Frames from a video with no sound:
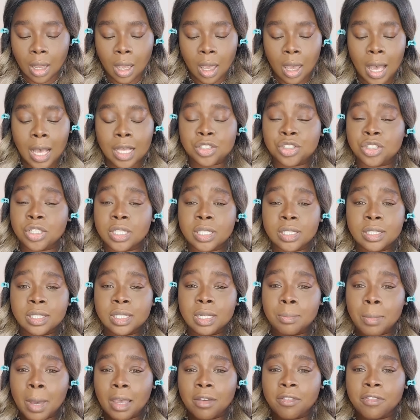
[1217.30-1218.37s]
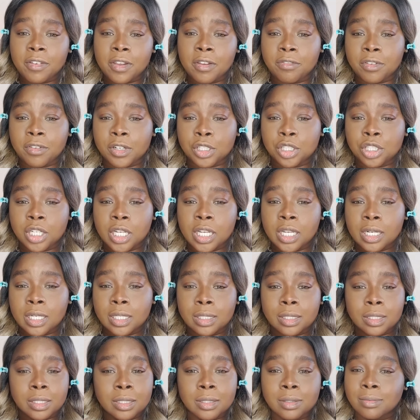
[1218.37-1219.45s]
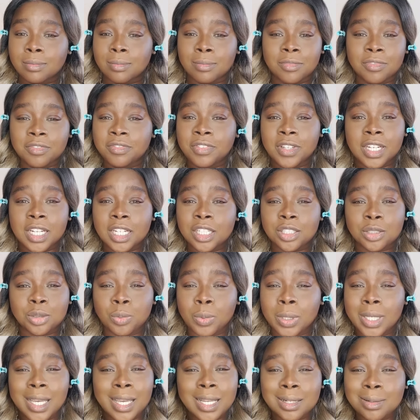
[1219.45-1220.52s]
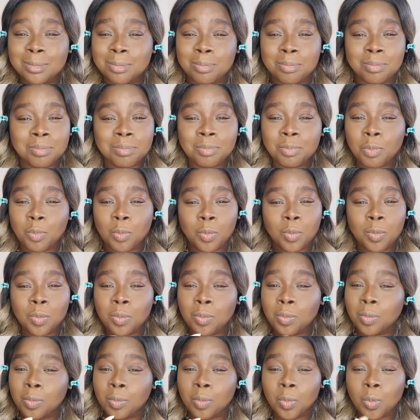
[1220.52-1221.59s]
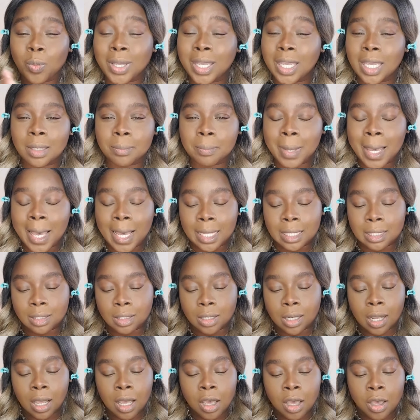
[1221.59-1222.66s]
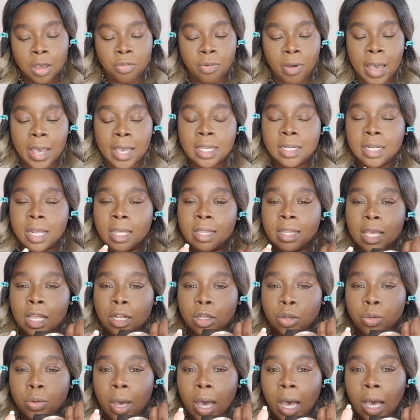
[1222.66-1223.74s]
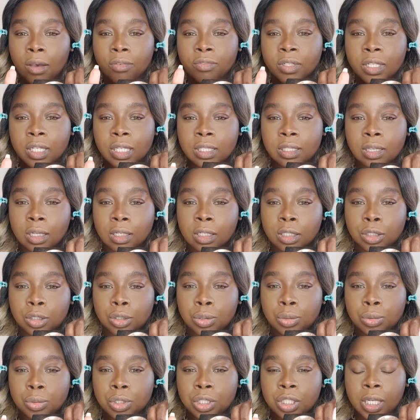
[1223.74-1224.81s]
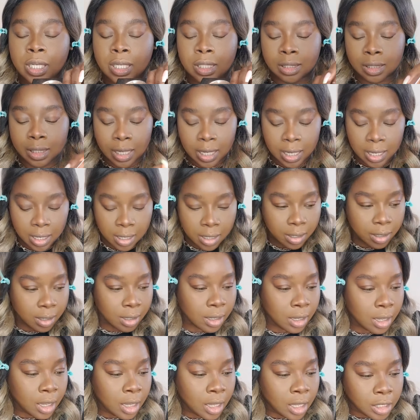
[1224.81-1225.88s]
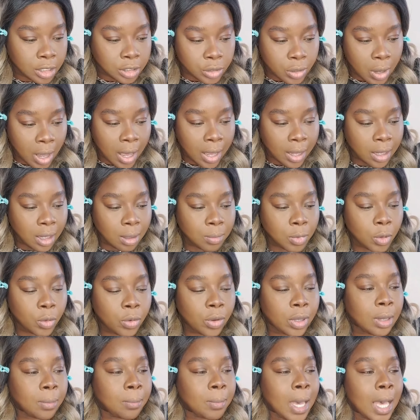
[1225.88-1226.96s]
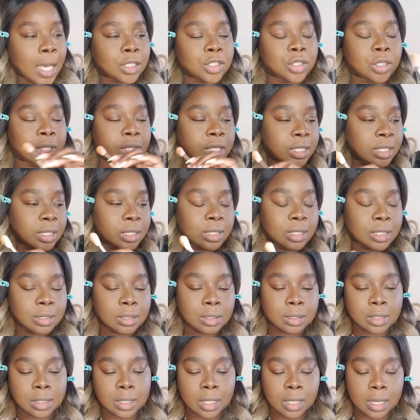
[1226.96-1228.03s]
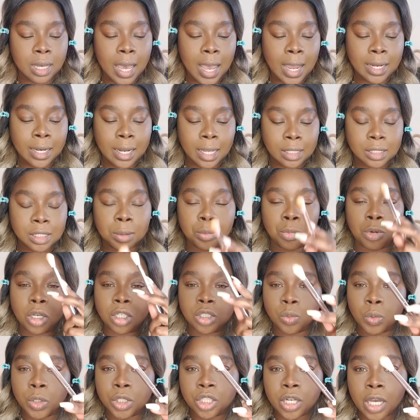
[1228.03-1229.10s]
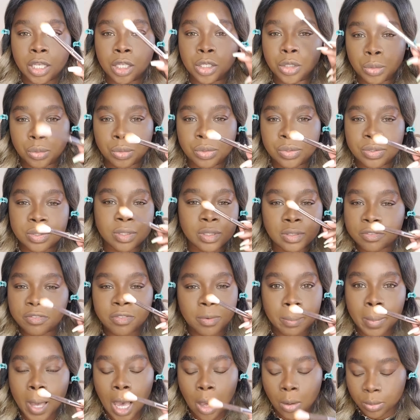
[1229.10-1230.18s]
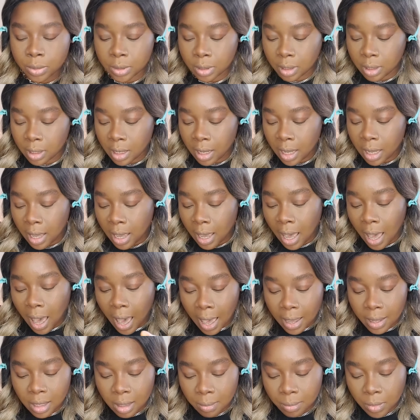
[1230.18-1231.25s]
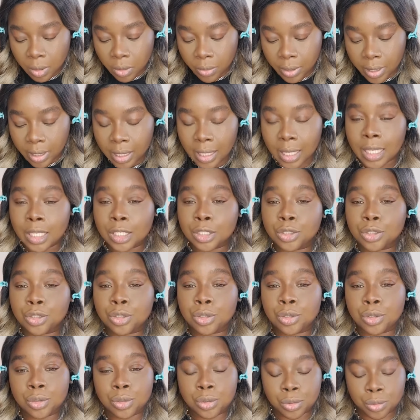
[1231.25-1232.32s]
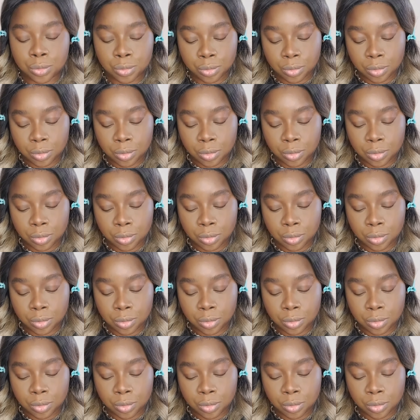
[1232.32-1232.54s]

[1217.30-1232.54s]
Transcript: As you can see, my favorite shade is Finish. We hit Pan, right? And then you have these other 2 shades here. So I am going back. So this is the highlighter brush, which I used for powder. I am going into